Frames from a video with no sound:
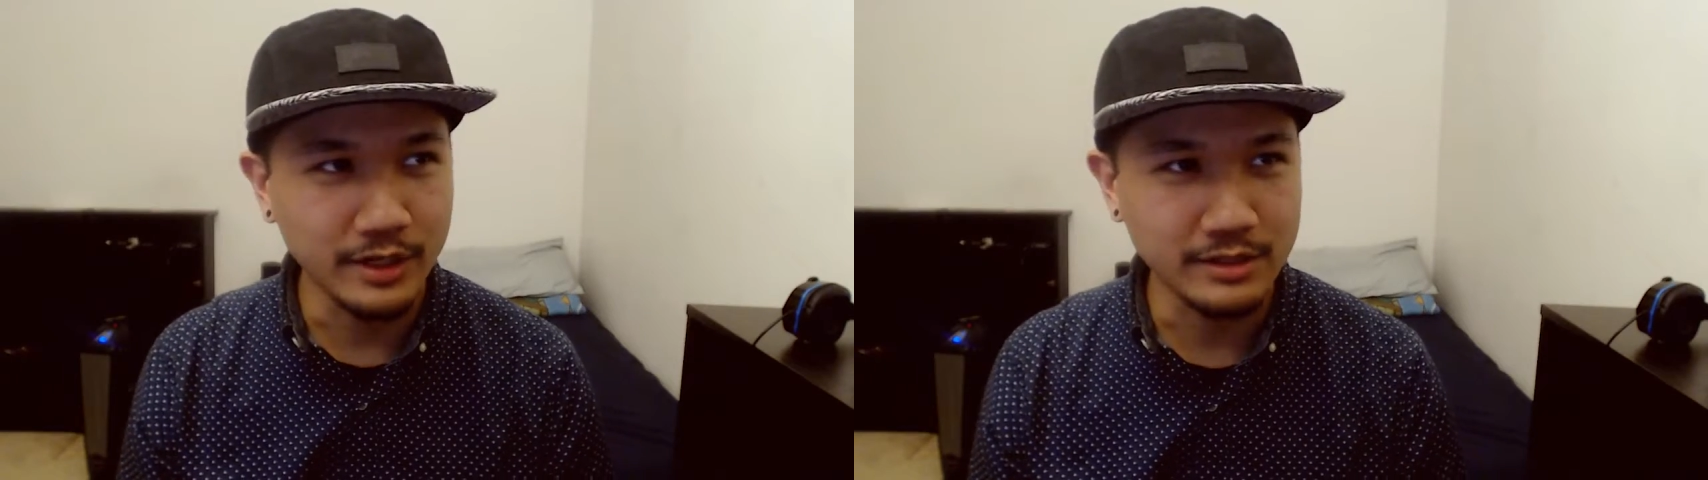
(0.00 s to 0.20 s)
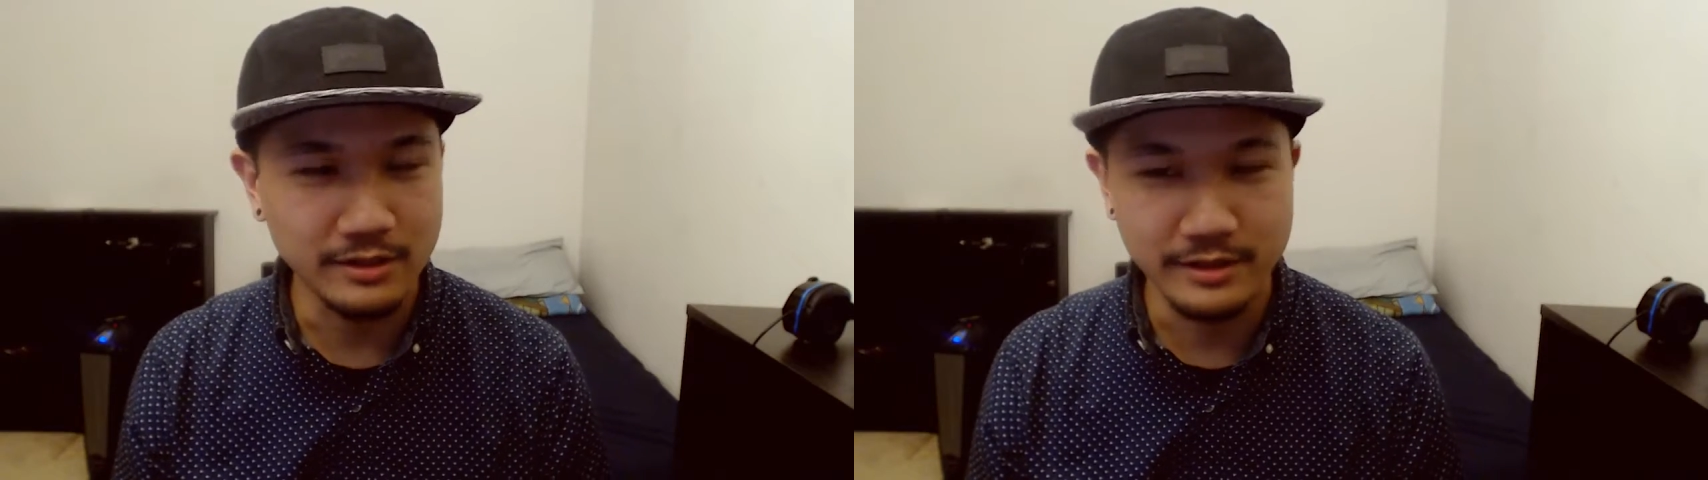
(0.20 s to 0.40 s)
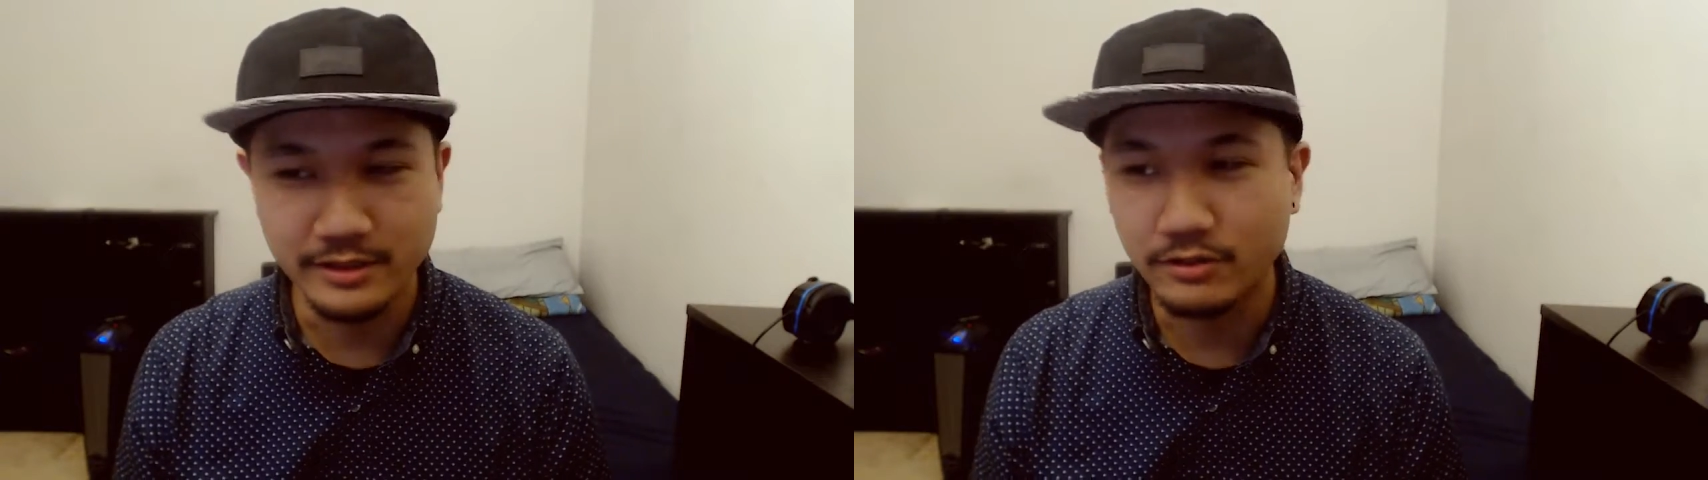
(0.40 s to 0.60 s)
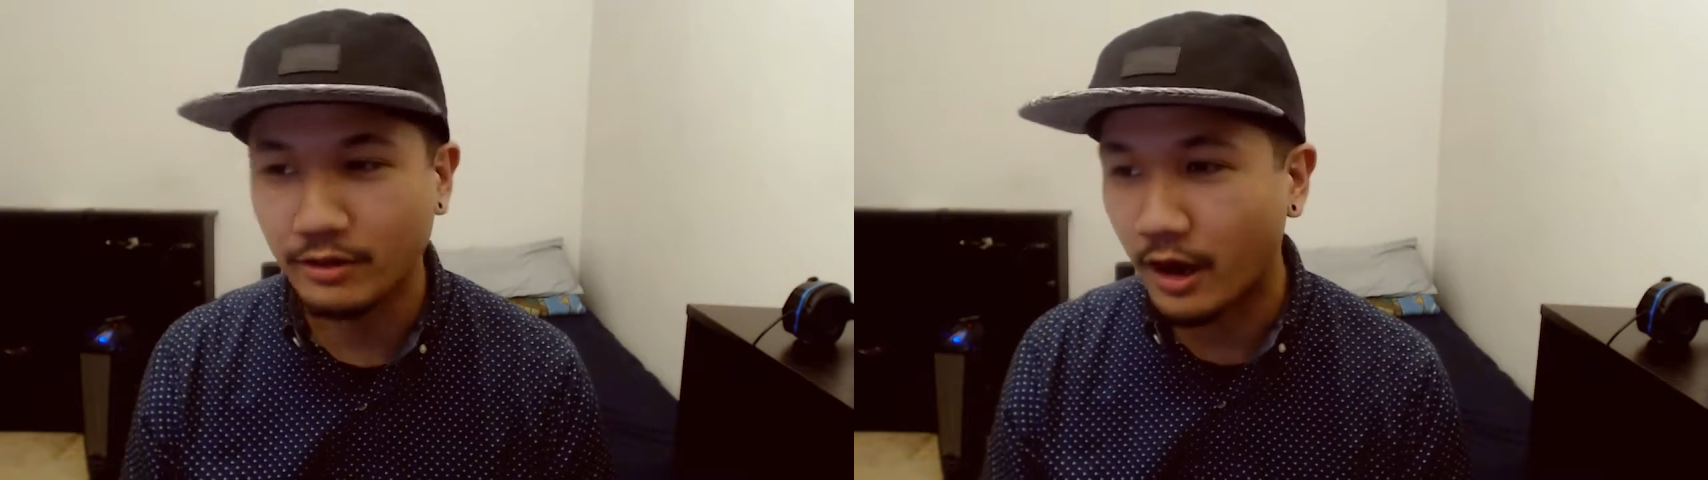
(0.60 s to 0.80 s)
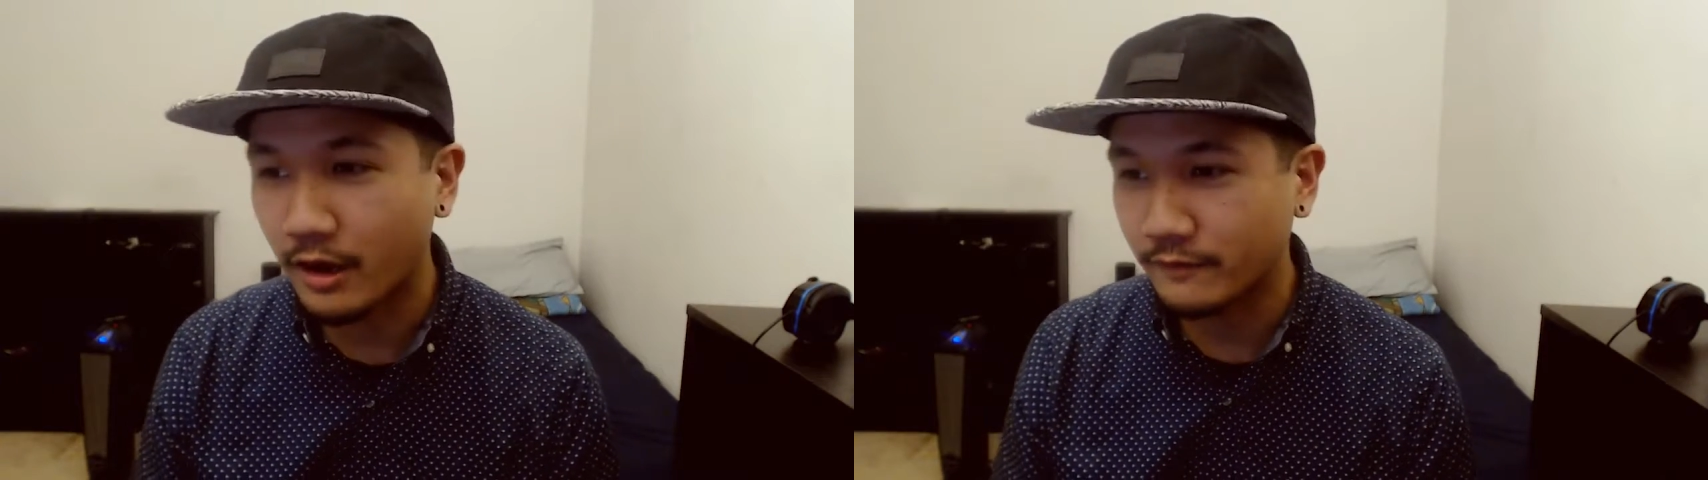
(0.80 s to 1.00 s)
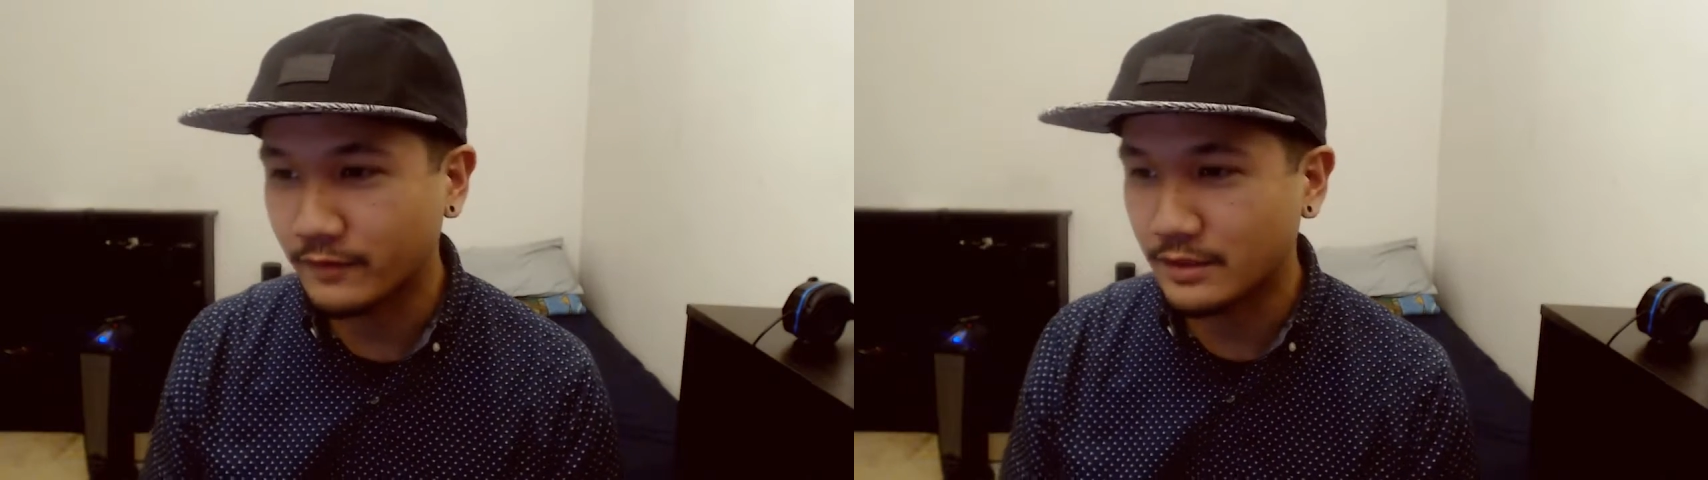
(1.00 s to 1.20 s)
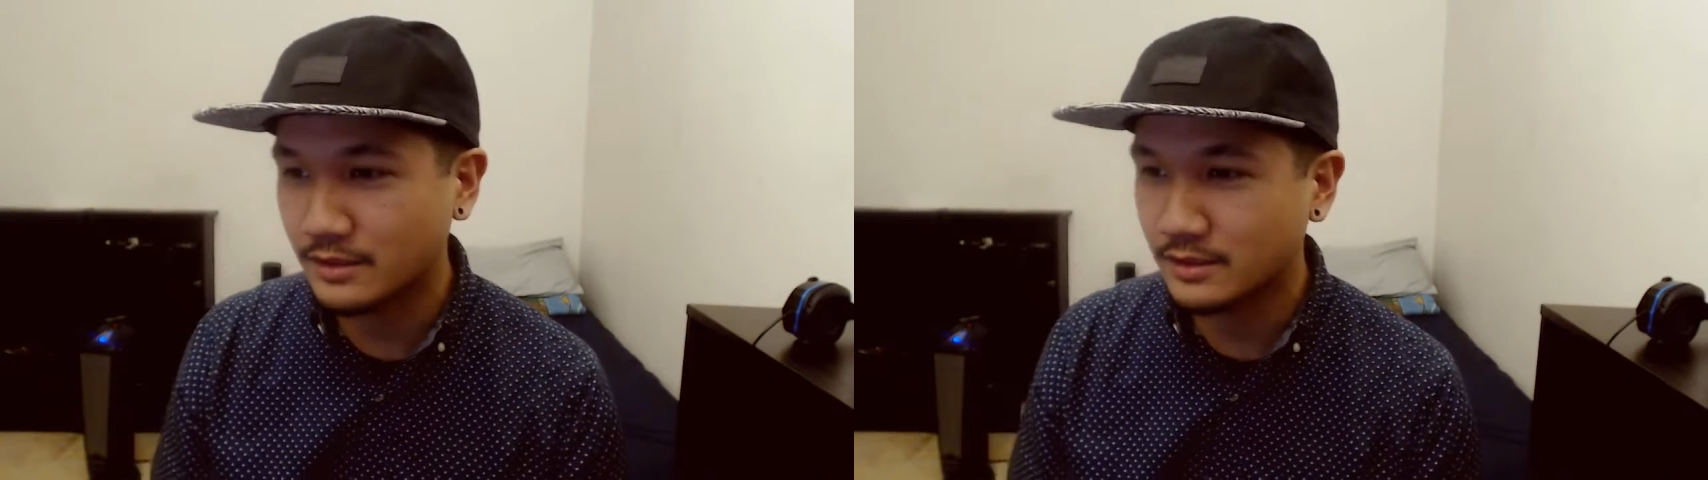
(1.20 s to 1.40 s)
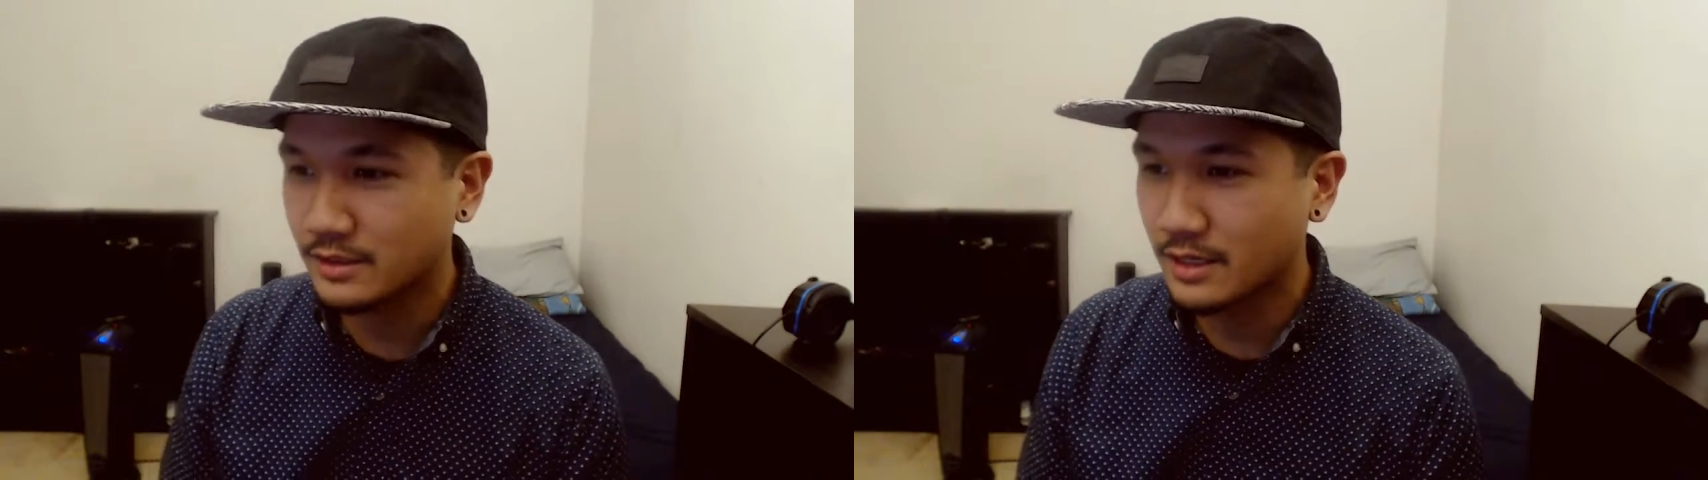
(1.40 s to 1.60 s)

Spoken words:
I turned it into an office.